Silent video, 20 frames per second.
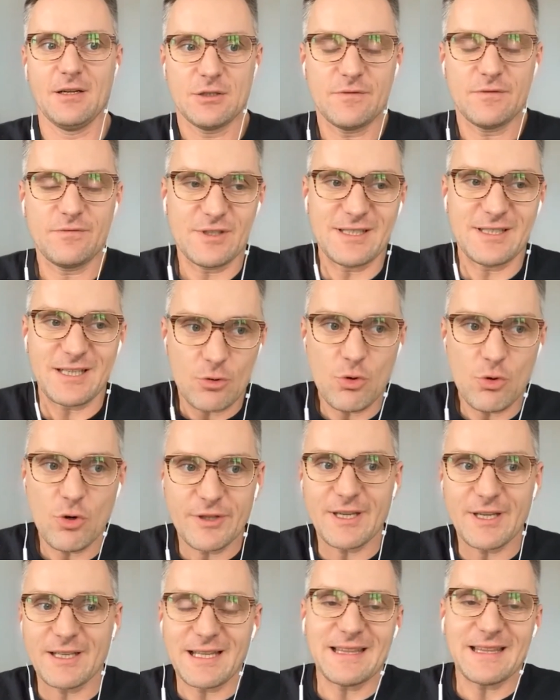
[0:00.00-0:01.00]
When they
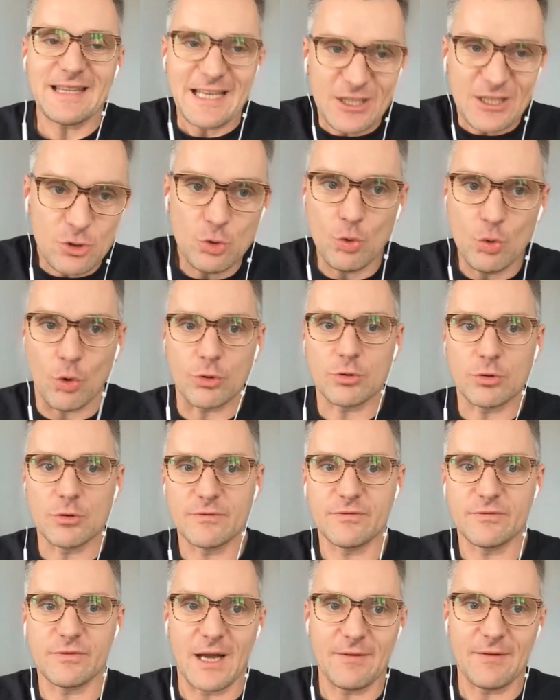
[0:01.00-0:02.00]
can, they don't
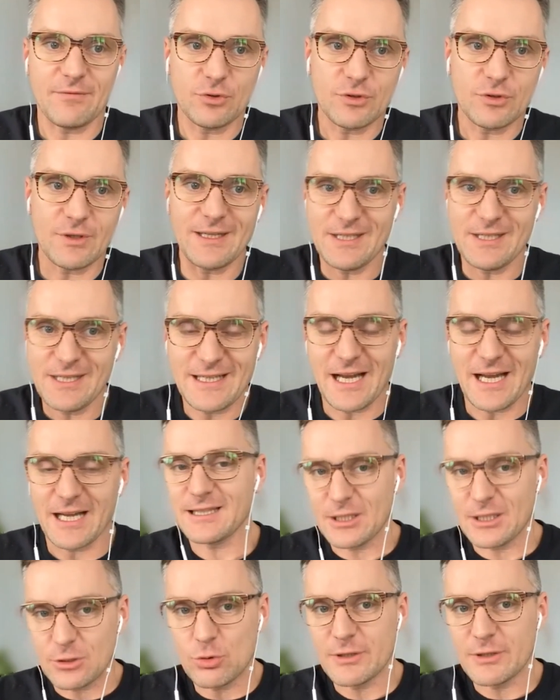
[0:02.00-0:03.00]
enforce them, they
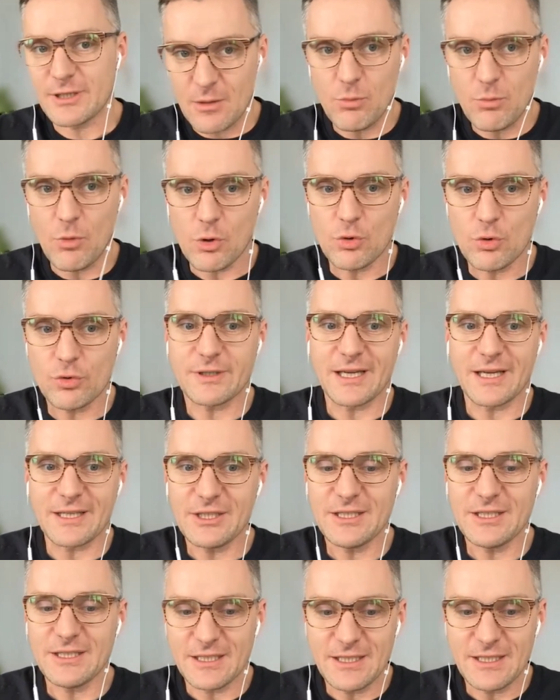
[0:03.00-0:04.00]
don't honor them, they
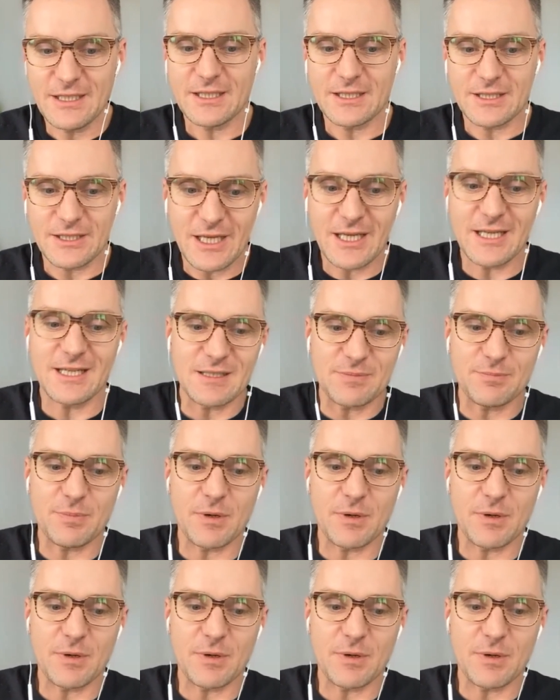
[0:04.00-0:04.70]
violate them.